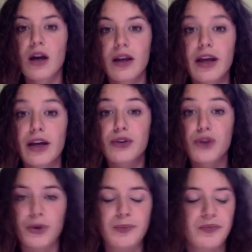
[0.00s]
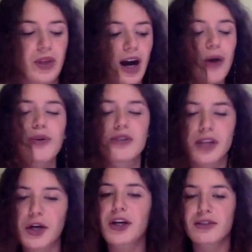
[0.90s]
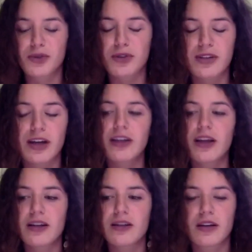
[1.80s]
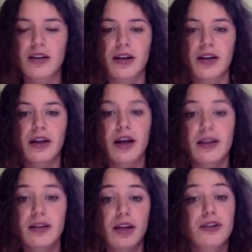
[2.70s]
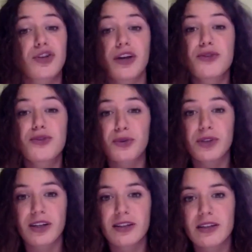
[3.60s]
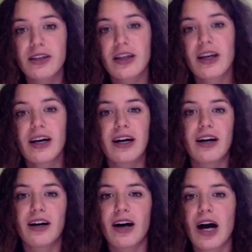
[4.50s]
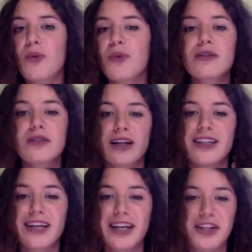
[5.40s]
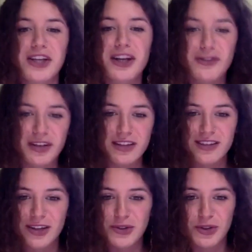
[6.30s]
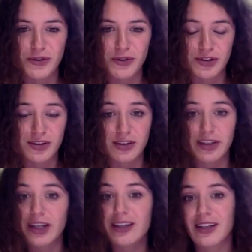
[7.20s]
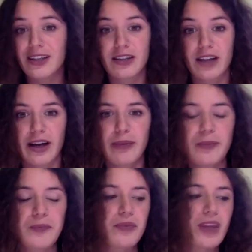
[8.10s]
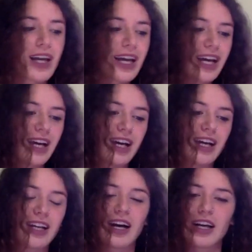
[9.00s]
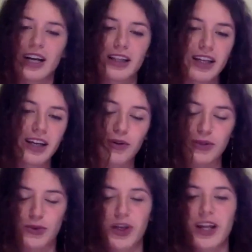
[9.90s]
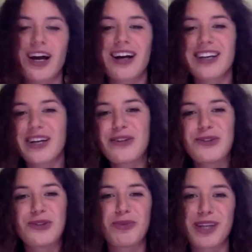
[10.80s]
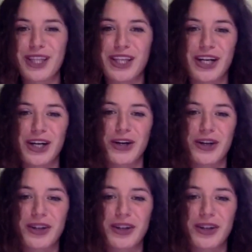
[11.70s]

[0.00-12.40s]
so I was there, as you said, as an exchange student. I was studying in Yerevan State University at that time, and I think I was really lucky to be there